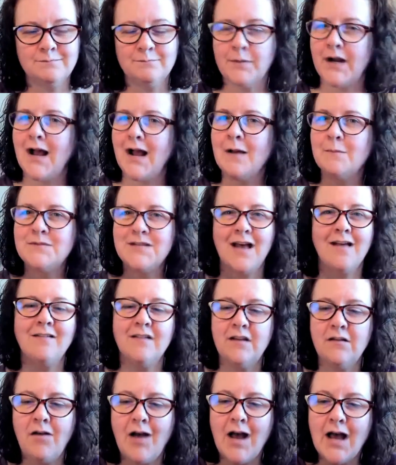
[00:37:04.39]
But I'm
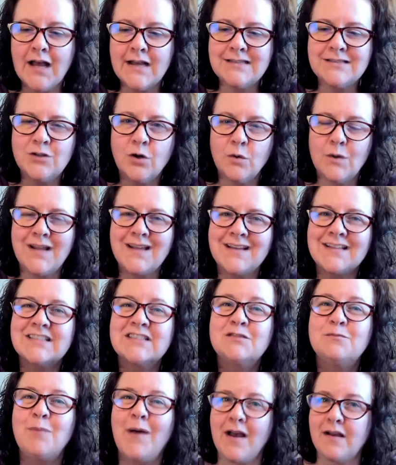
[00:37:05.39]
telling you, I don't
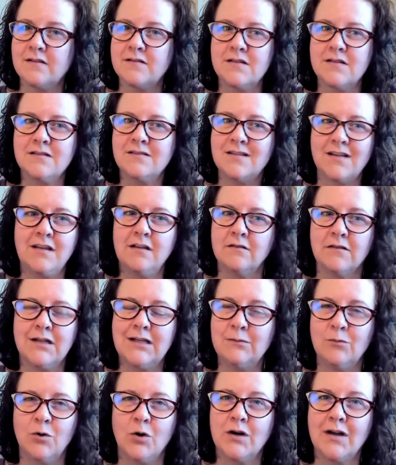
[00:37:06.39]
expect to hear
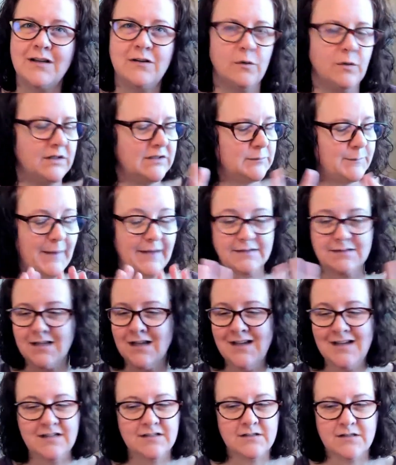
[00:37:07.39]
any more. I don't expect
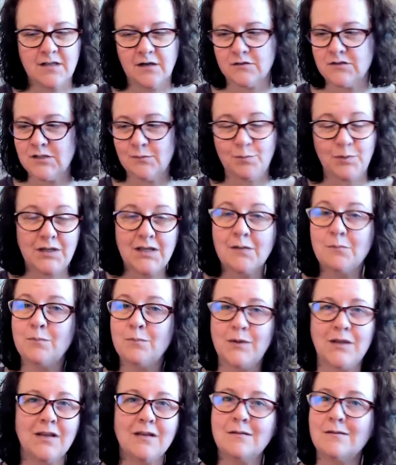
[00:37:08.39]
there to be a
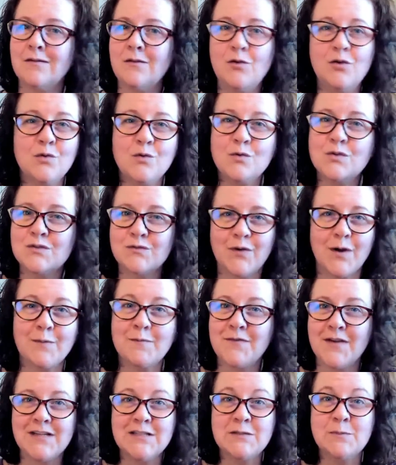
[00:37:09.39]
big news
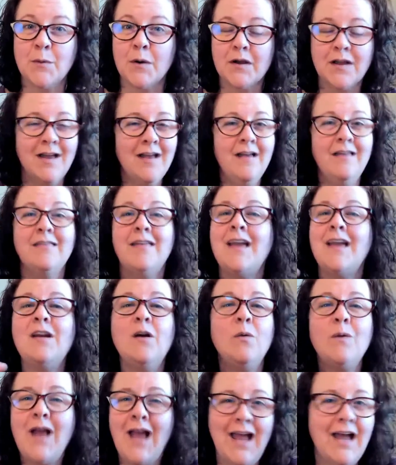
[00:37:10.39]
from Facebook. They
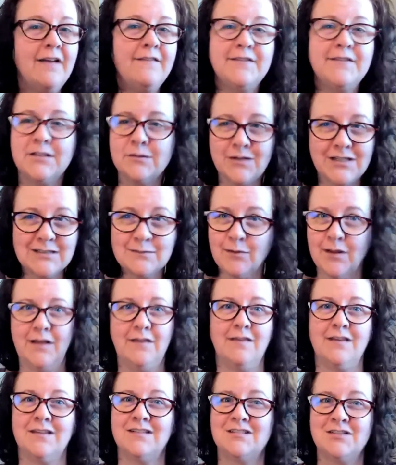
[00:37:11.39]
don't have to
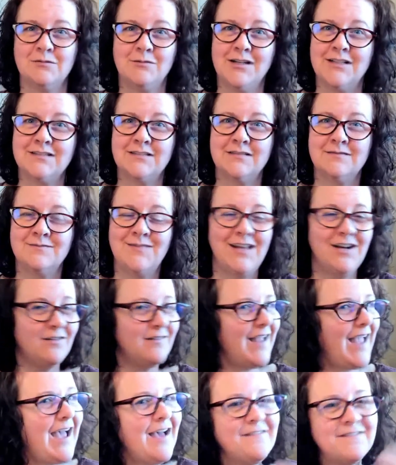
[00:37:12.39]
explain this to us. They
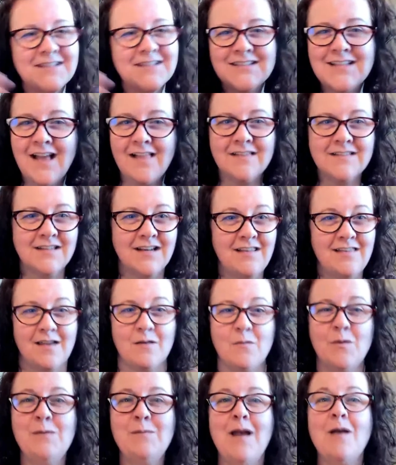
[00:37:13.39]
don't have to tell us
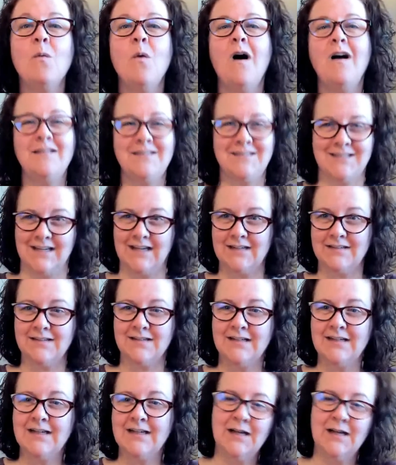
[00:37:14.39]
anything. We may want it,
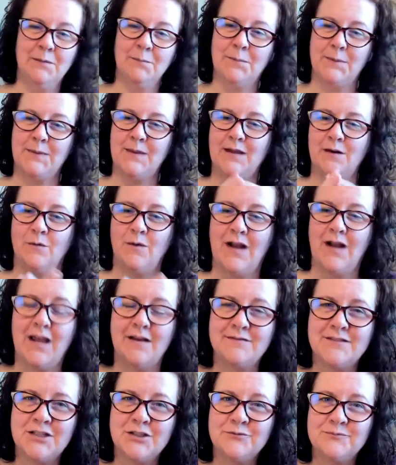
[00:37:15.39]
but they don't
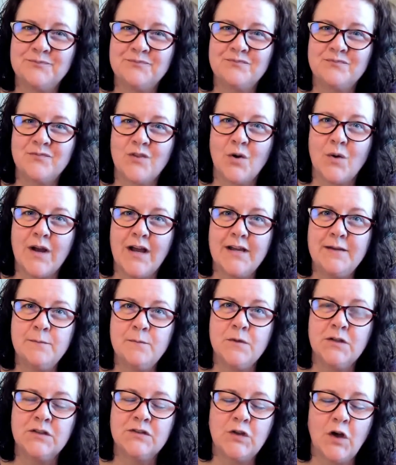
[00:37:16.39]
have to. Okay.
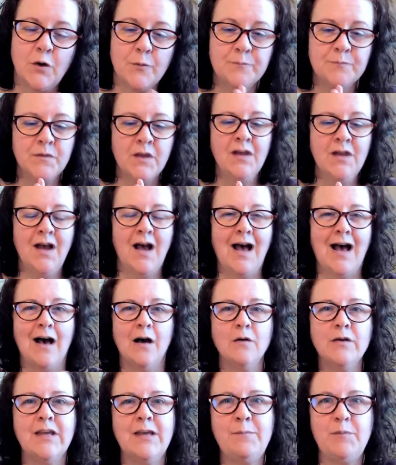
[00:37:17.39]
So
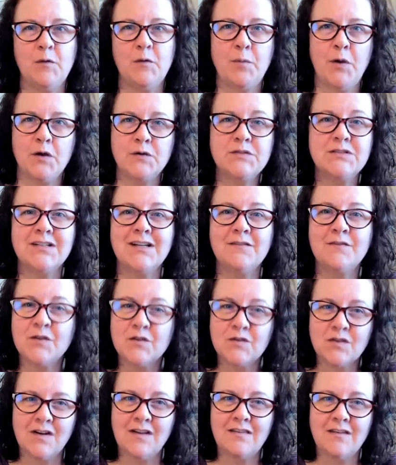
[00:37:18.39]
I'll keep you posted if
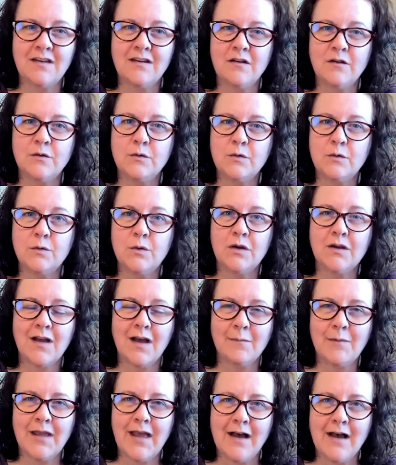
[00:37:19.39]
there's anything new
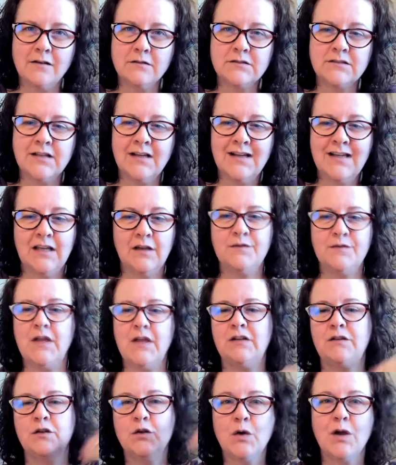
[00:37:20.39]
coming out. If
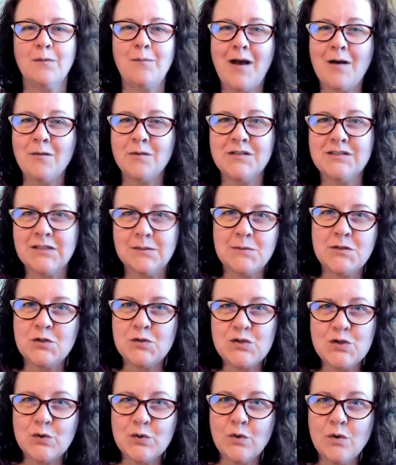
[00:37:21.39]
they do come out with some
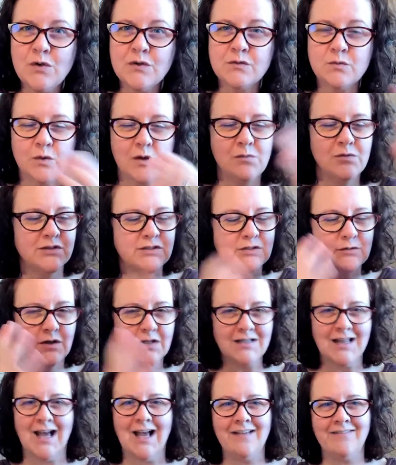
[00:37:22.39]
new tools, we will do a
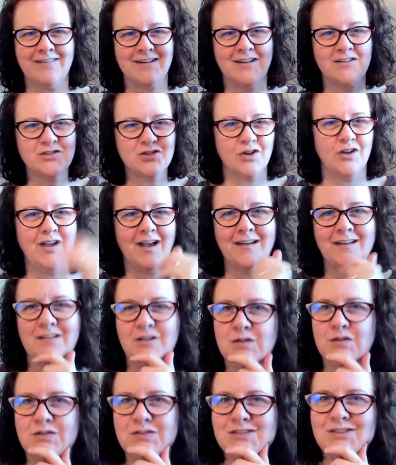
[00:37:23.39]
live and I'll show you how to
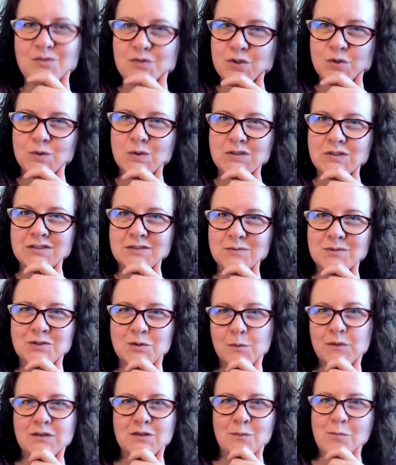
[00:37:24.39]
use the new tools, which
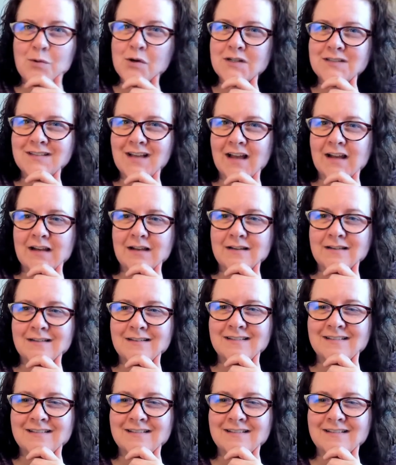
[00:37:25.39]
will be super exciting.